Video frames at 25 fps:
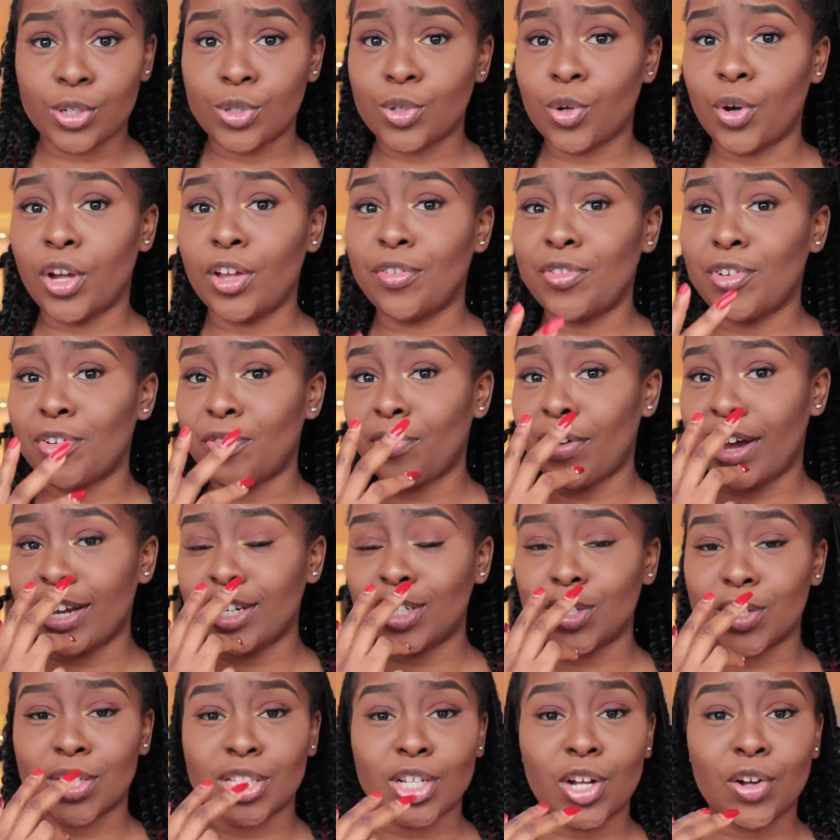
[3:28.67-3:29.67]
So if you
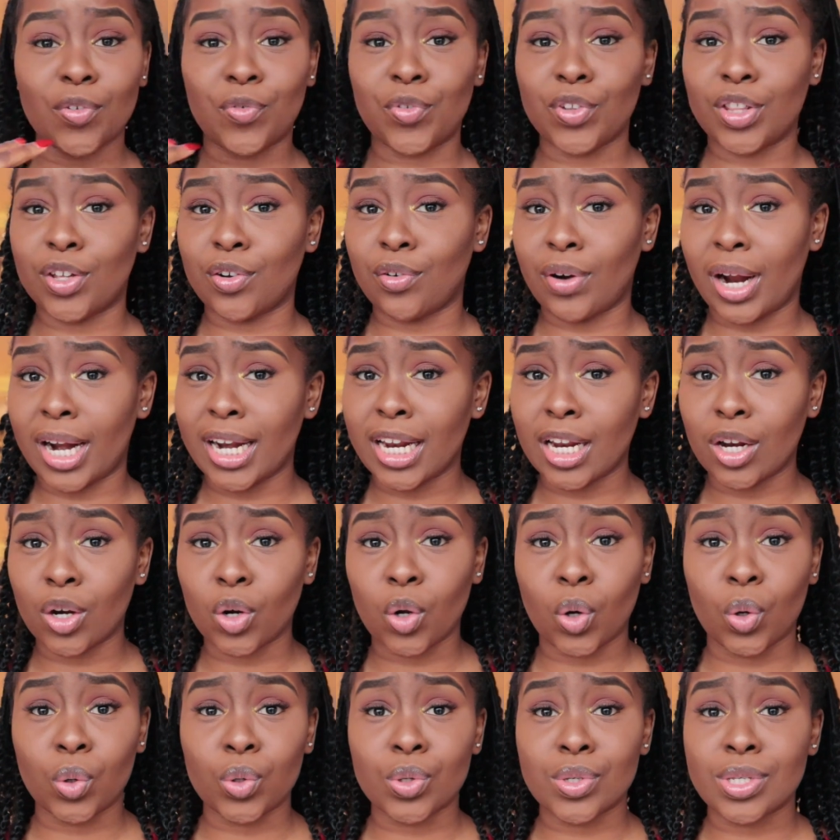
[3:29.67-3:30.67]
find yourself with a runny
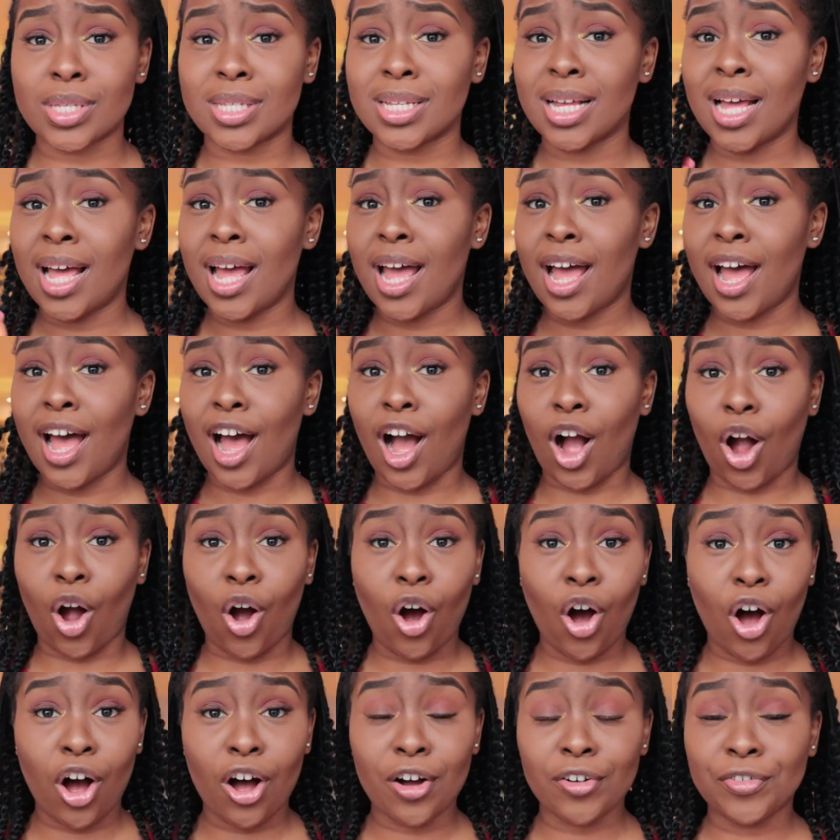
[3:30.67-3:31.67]
nose, a
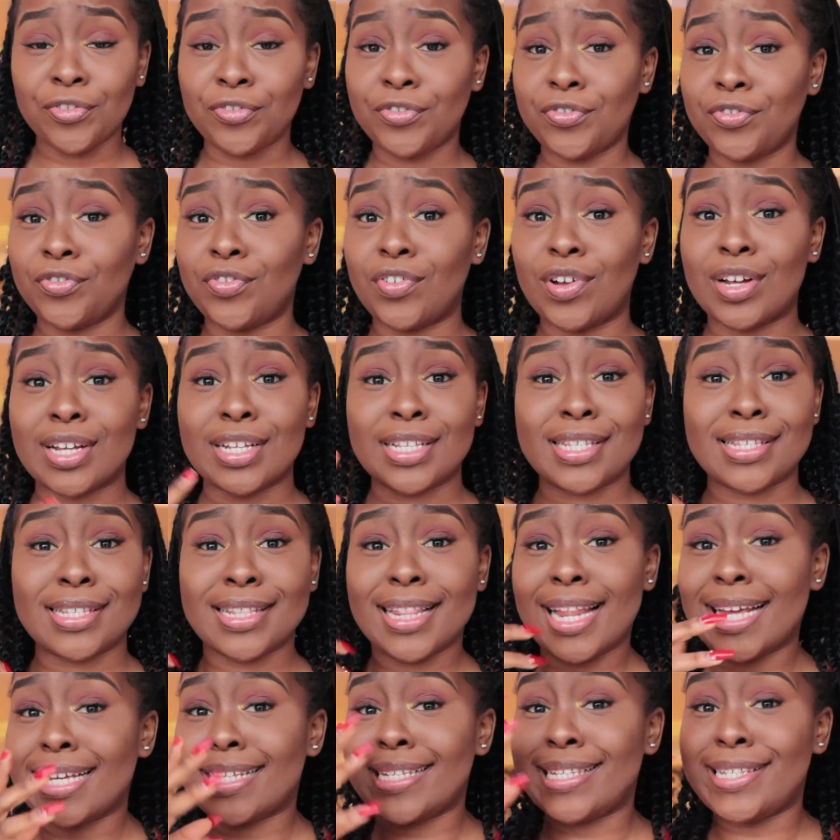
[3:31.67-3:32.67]
cough, a,
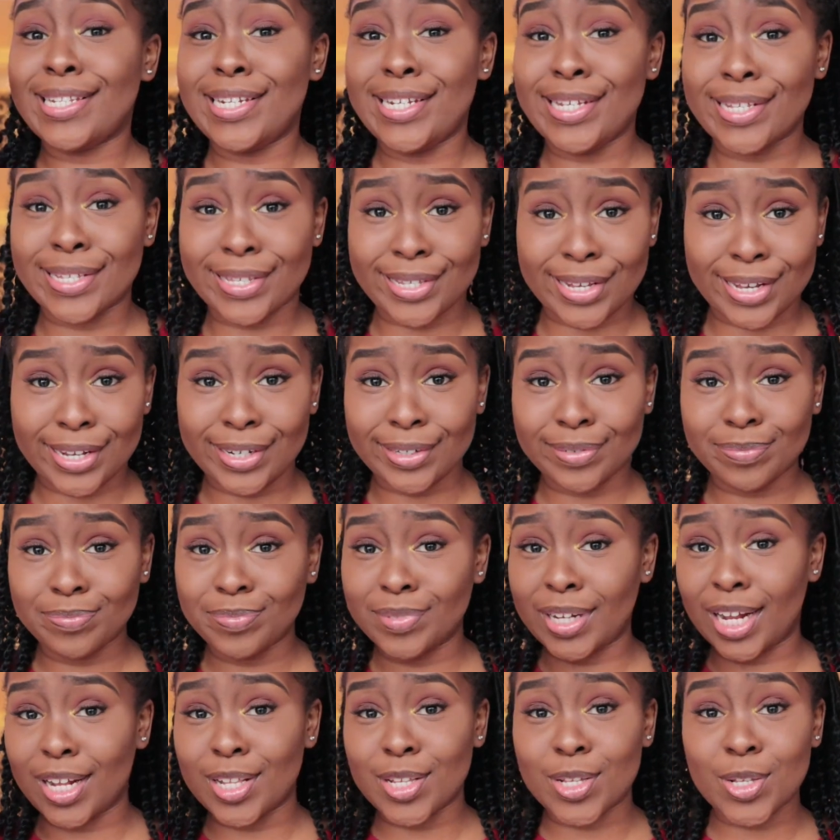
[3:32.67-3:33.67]
like
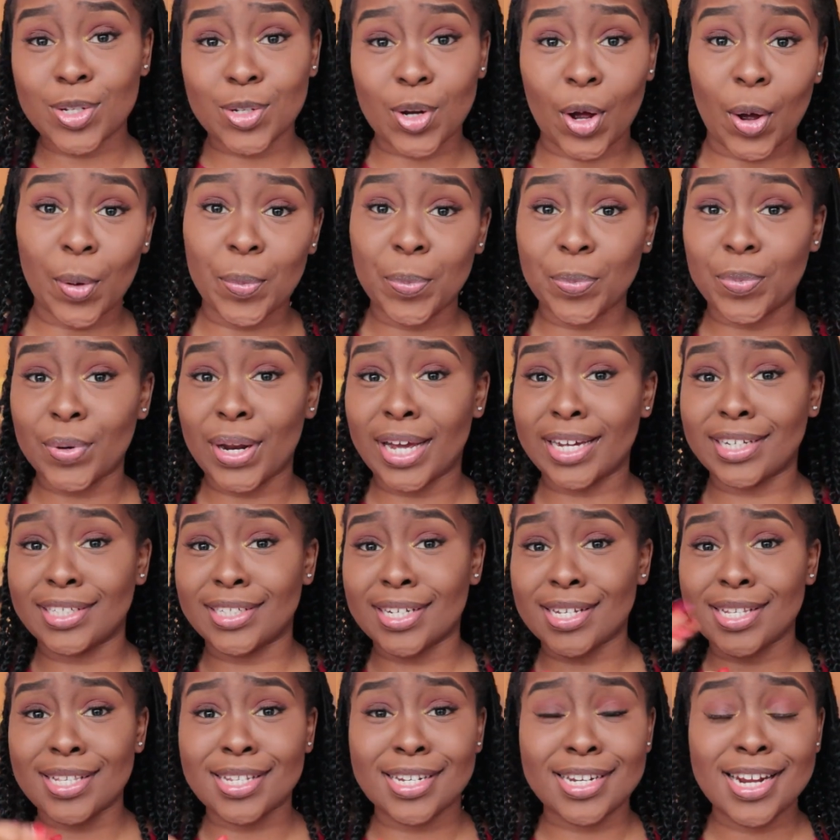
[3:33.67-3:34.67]
sneezing non-stop, like
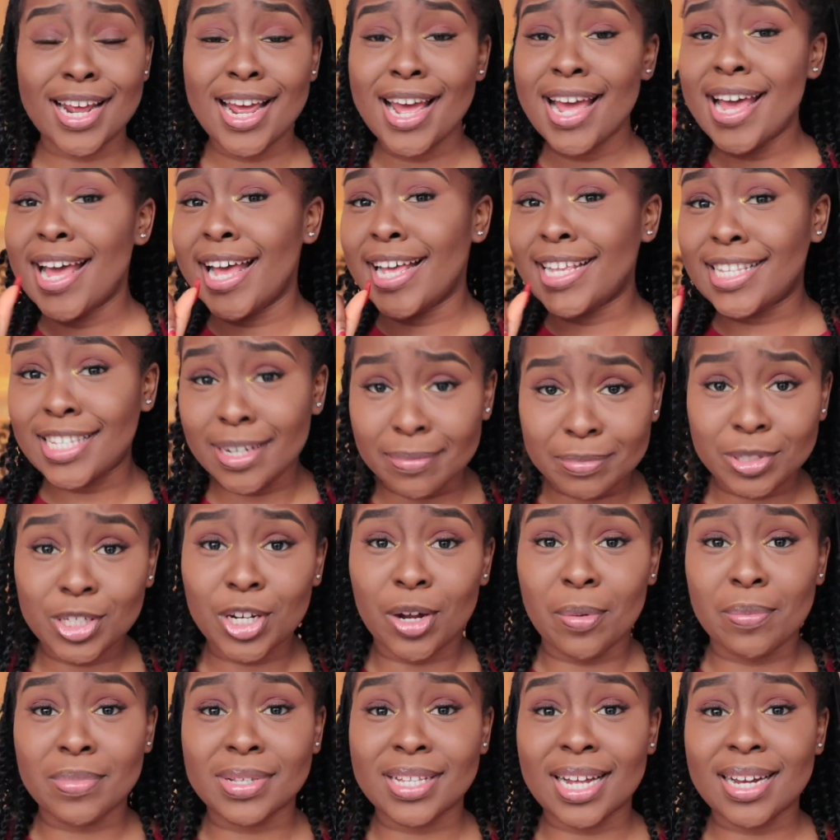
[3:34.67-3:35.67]
just
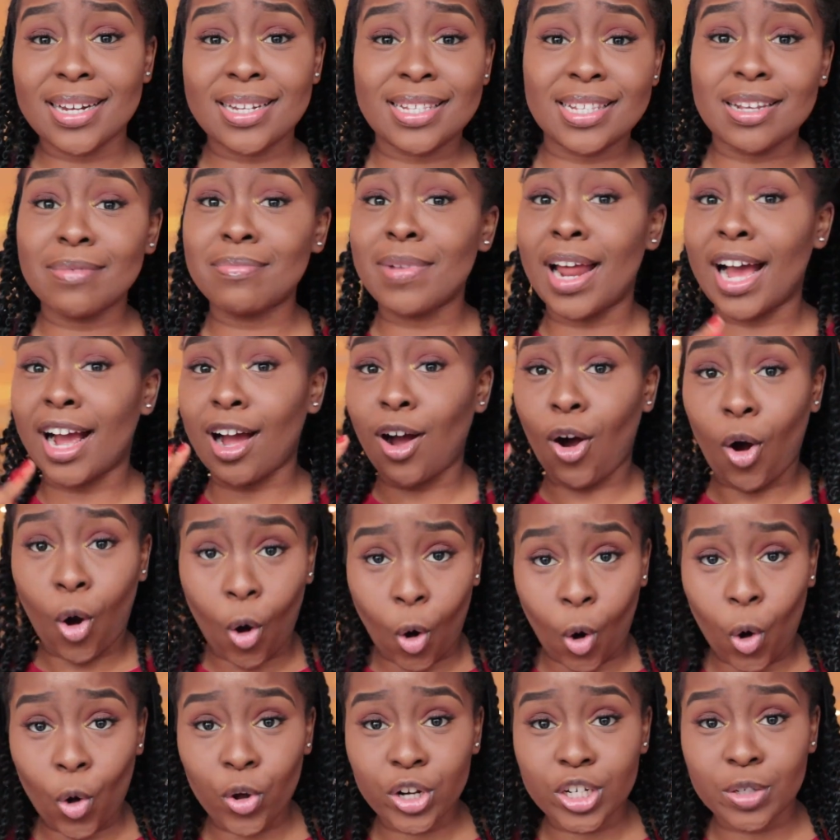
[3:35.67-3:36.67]
symptoms that seem like a
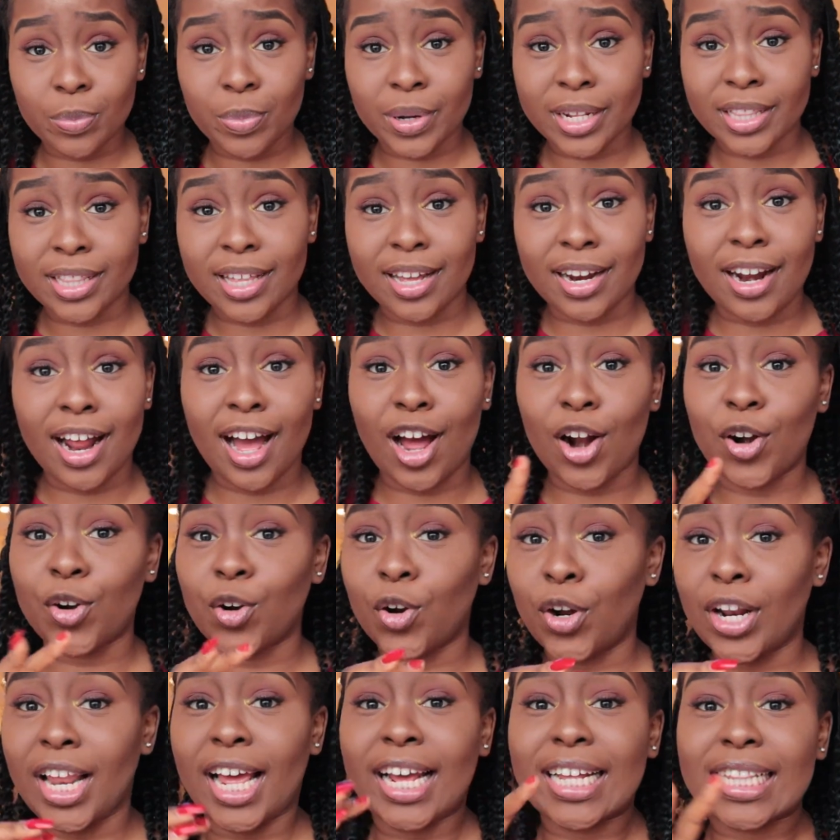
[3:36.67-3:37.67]
cold but that are
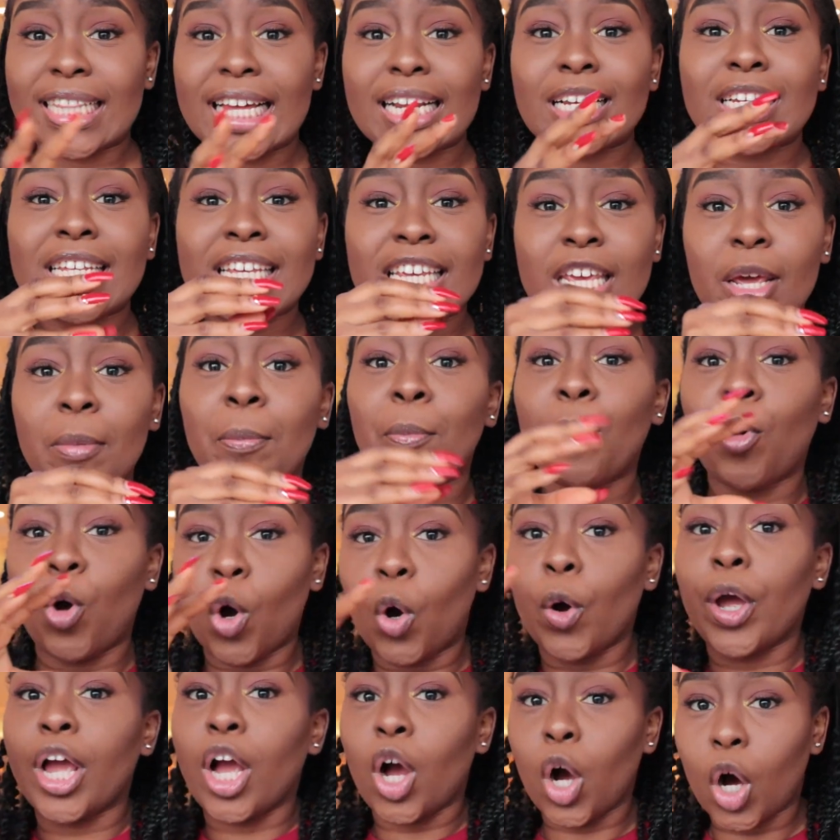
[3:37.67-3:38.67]
not, like that keep
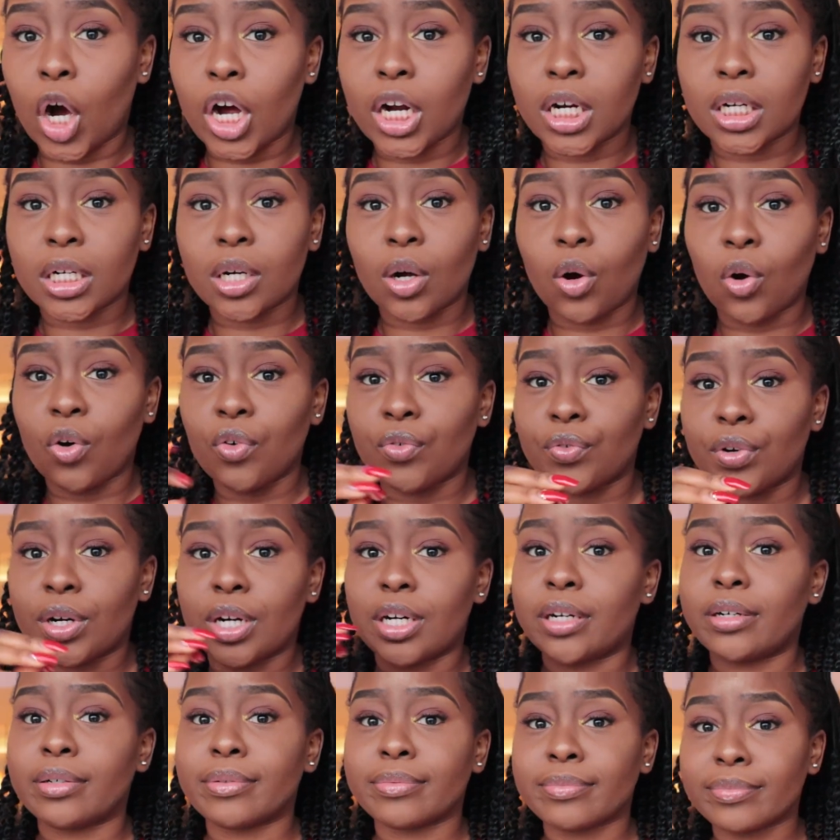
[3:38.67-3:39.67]
going on
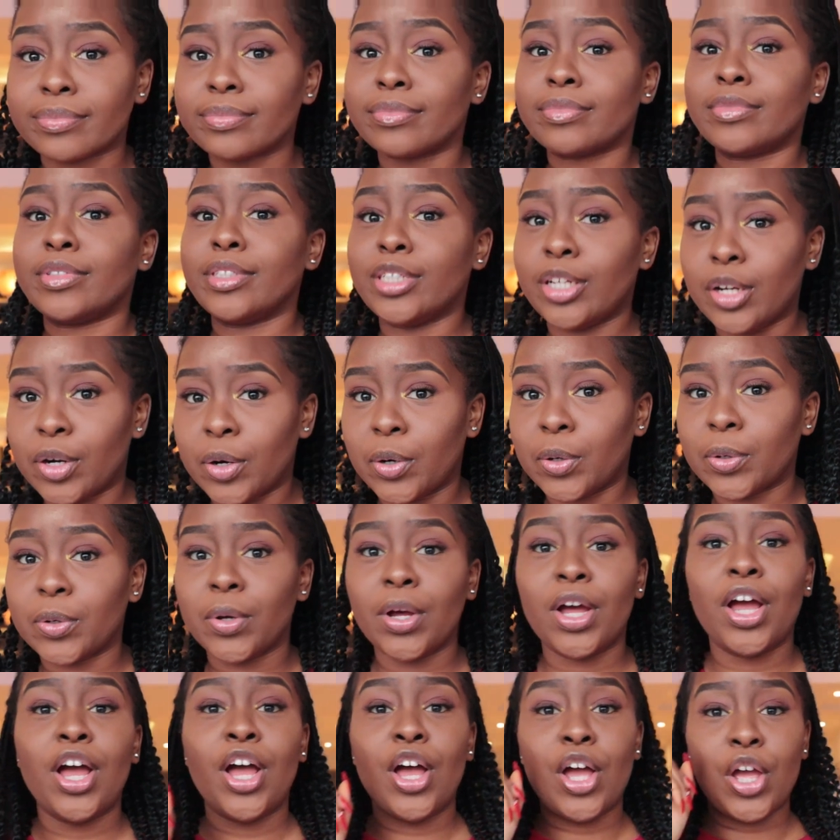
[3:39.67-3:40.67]
over, you
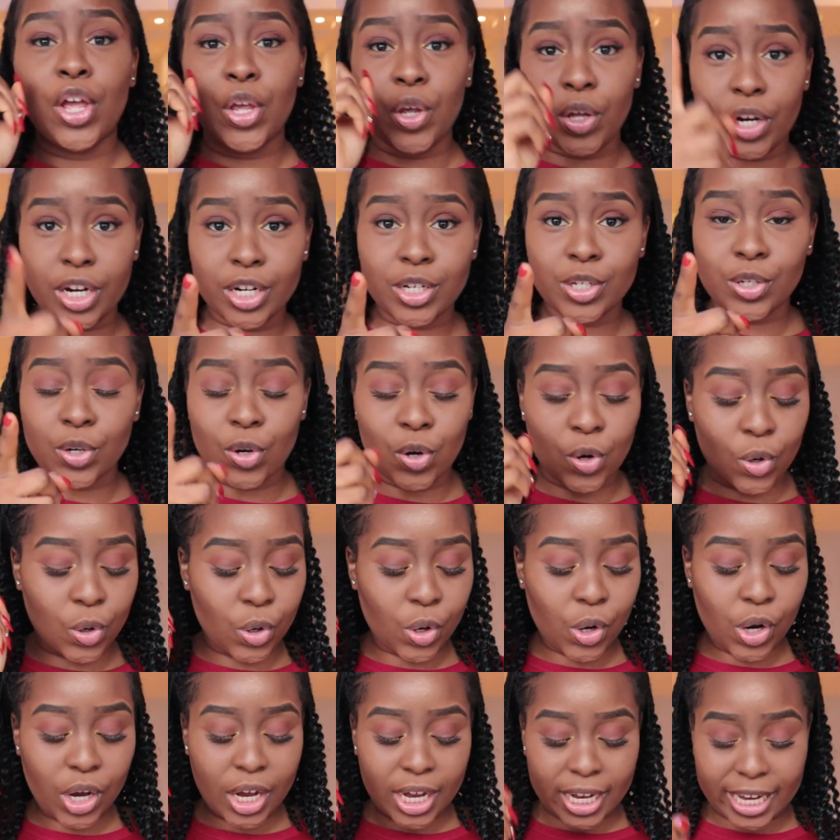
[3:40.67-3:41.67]
know, you need to
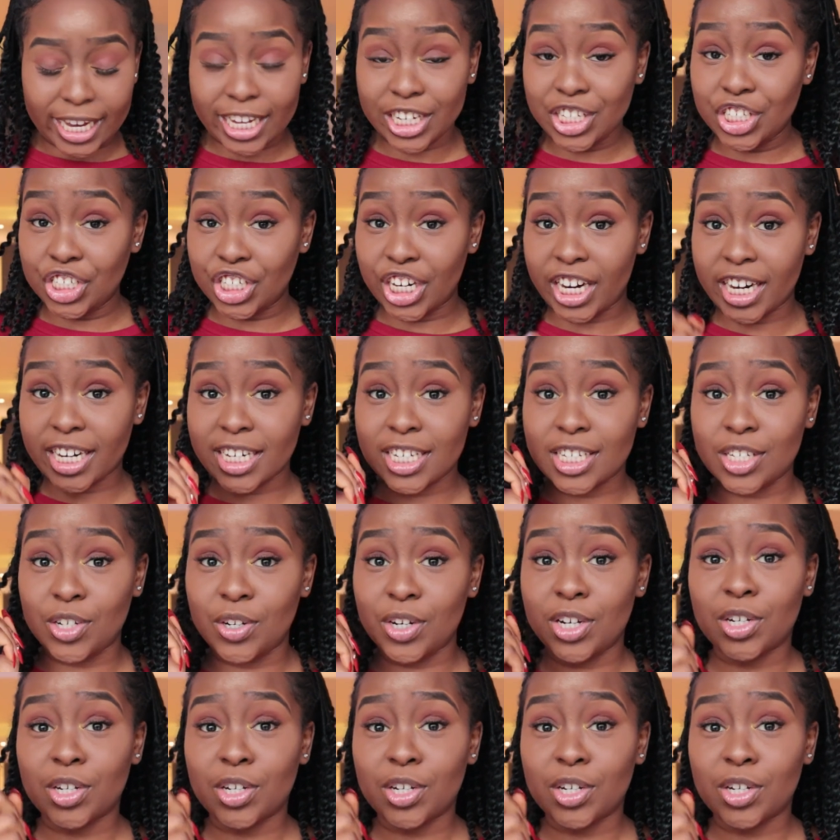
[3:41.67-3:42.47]
go get checked.